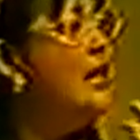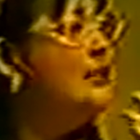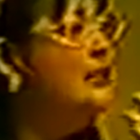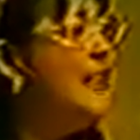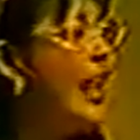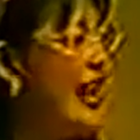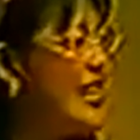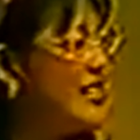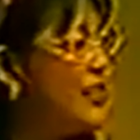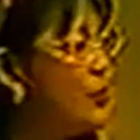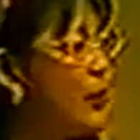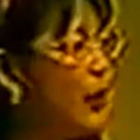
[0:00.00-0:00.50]

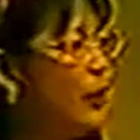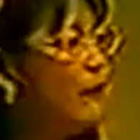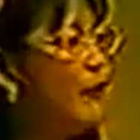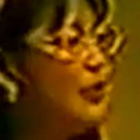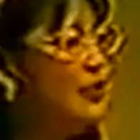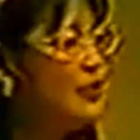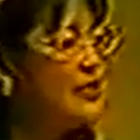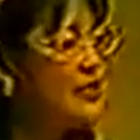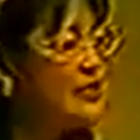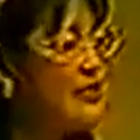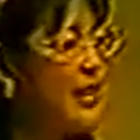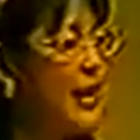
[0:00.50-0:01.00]
And last week,
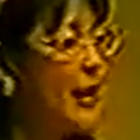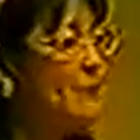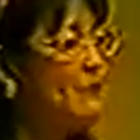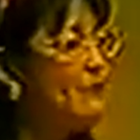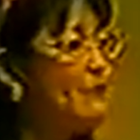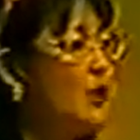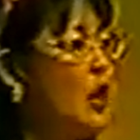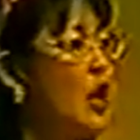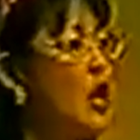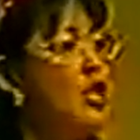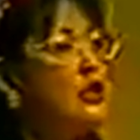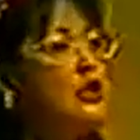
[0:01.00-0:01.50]
Victor
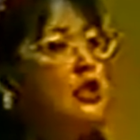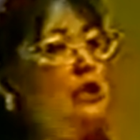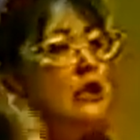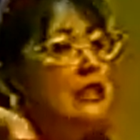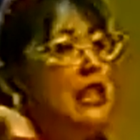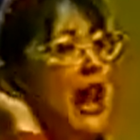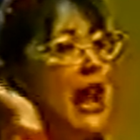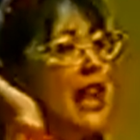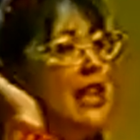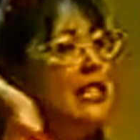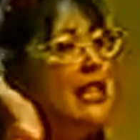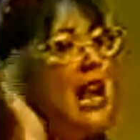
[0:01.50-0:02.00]
said,
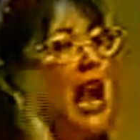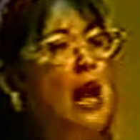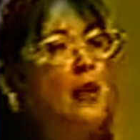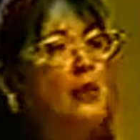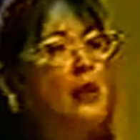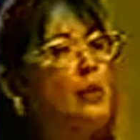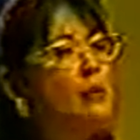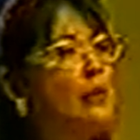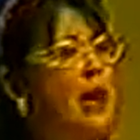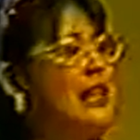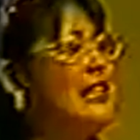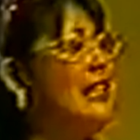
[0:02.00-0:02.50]
"Tonight,
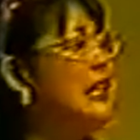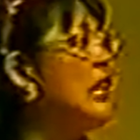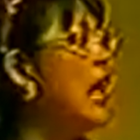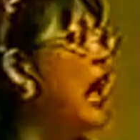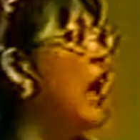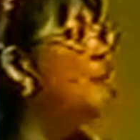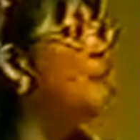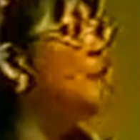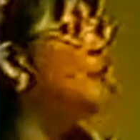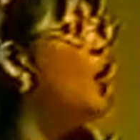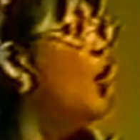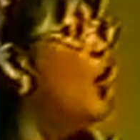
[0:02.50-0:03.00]
I will make
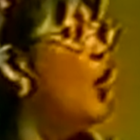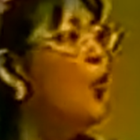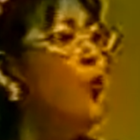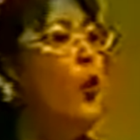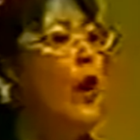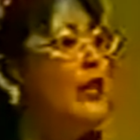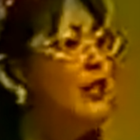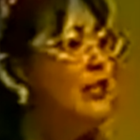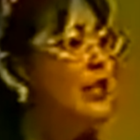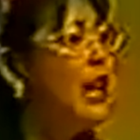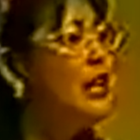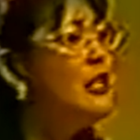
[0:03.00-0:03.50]
crap.
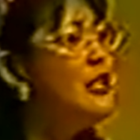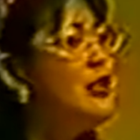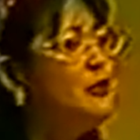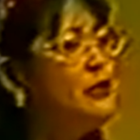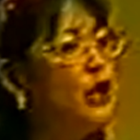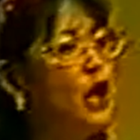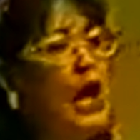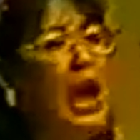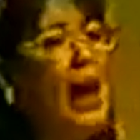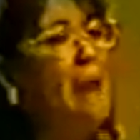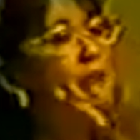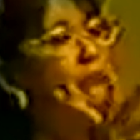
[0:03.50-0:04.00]
What kind
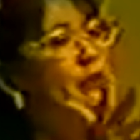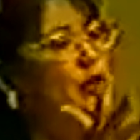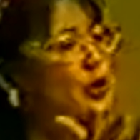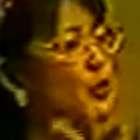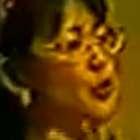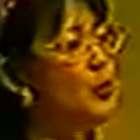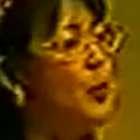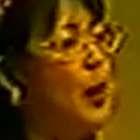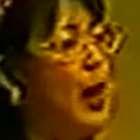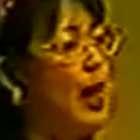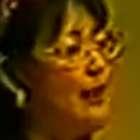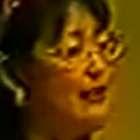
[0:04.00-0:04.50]
of crap
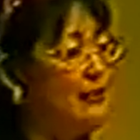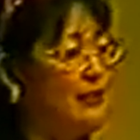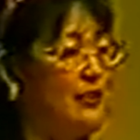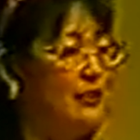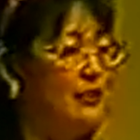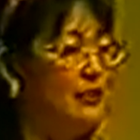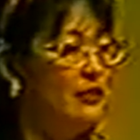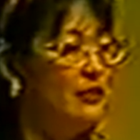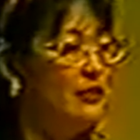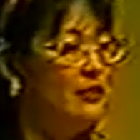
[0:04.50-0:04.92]
do you want?"